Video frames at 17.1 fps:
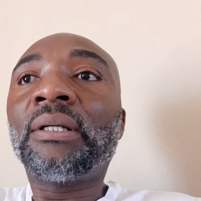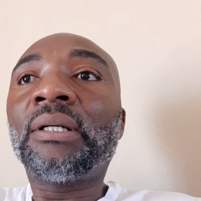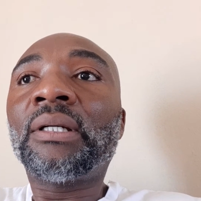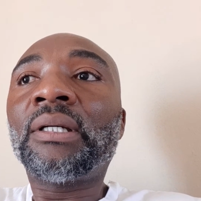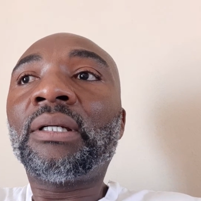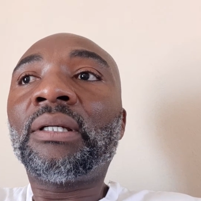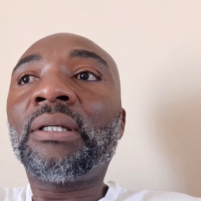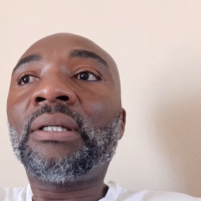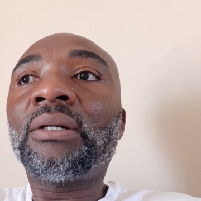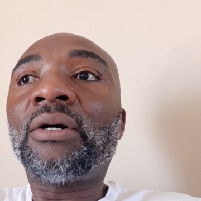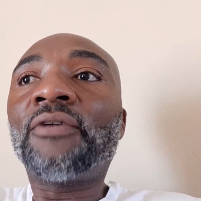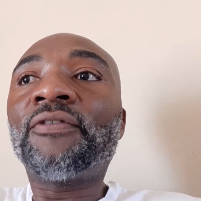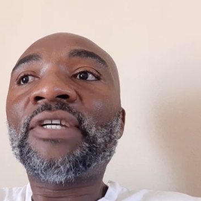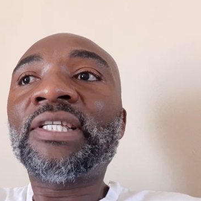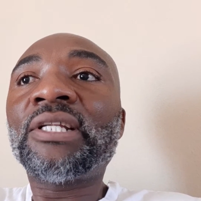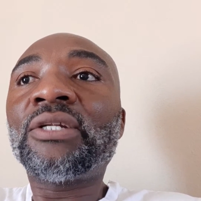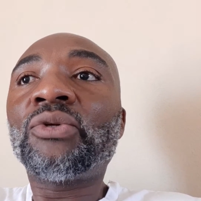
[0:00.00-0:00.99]
he
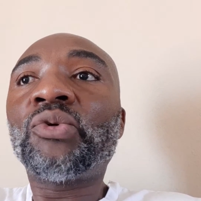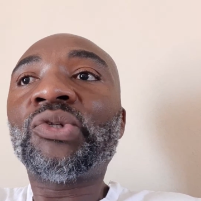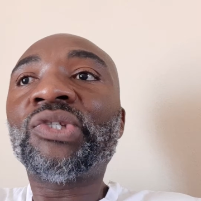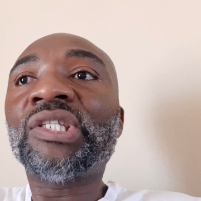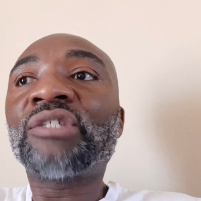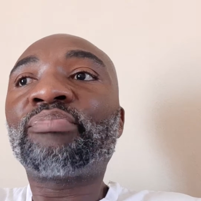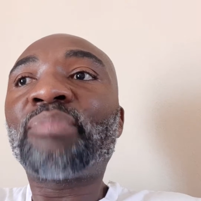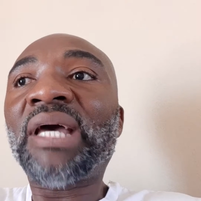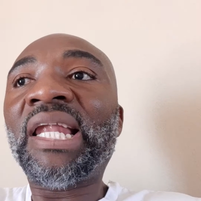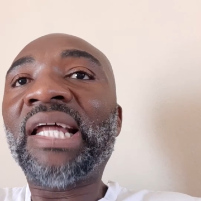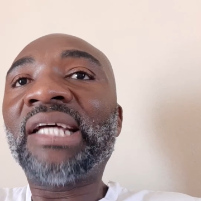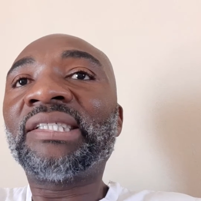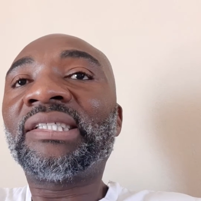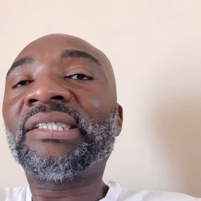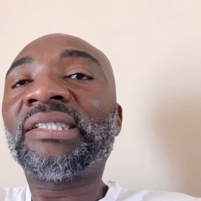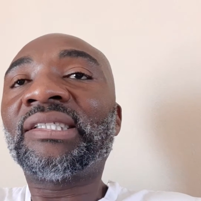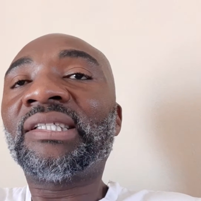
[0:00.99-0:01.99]
obviously loses
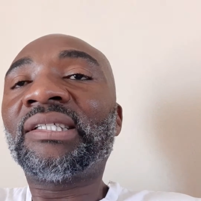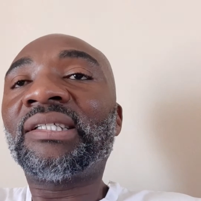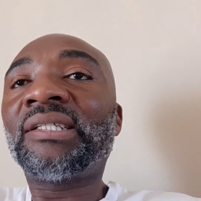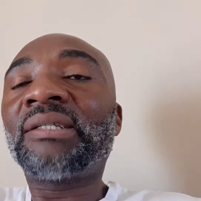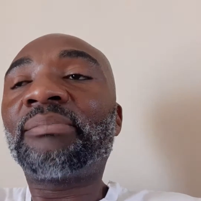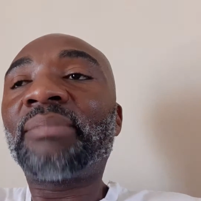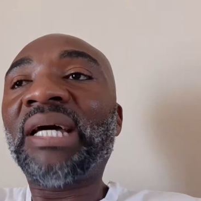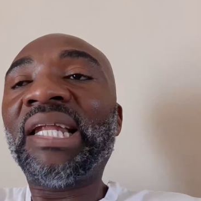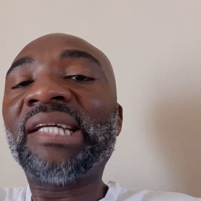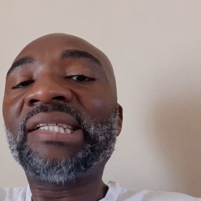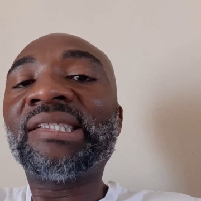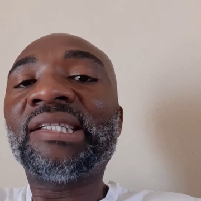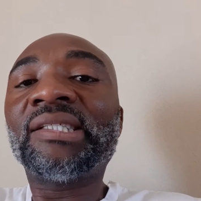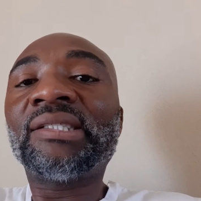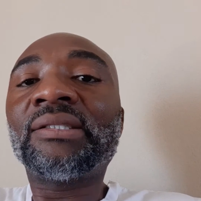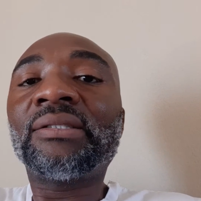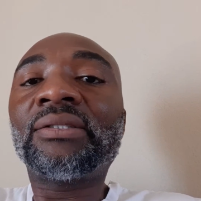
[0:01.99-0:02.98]
balance
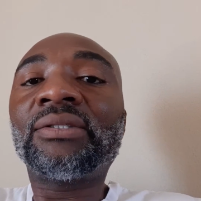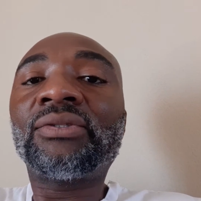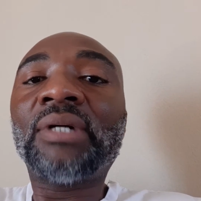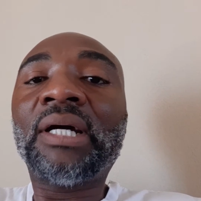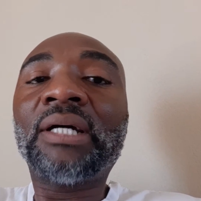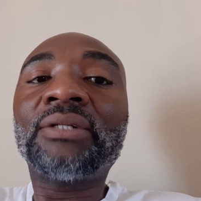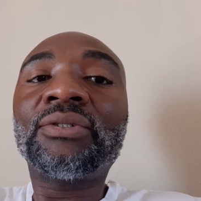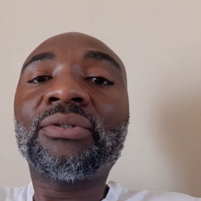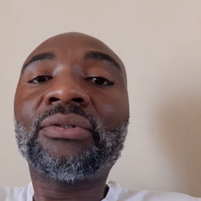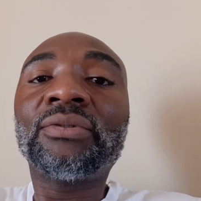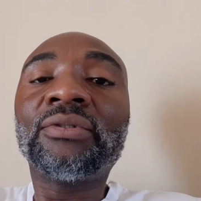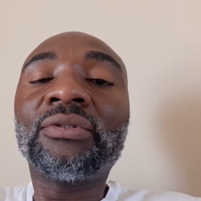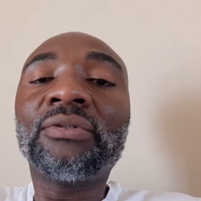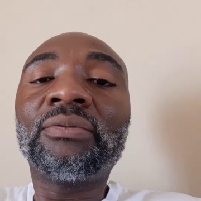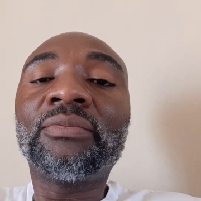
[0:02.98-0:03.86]
as he's trying to